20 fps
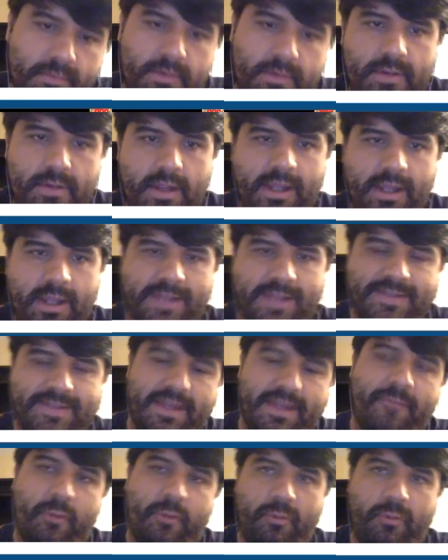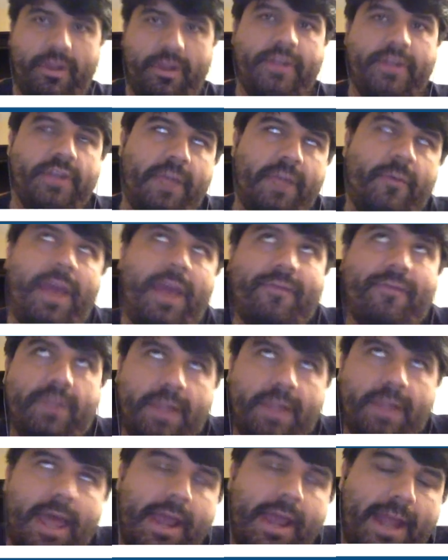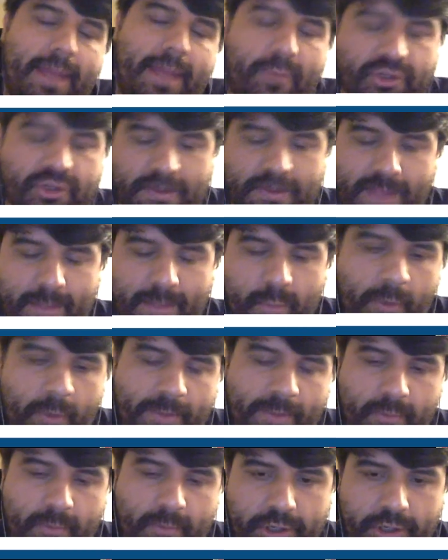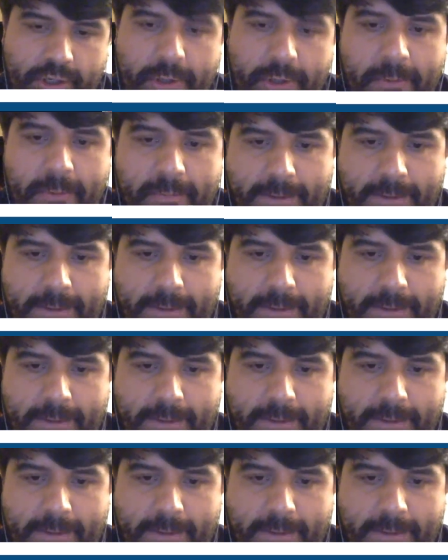I guess if we have to lie in ambush at that point, then we do. But.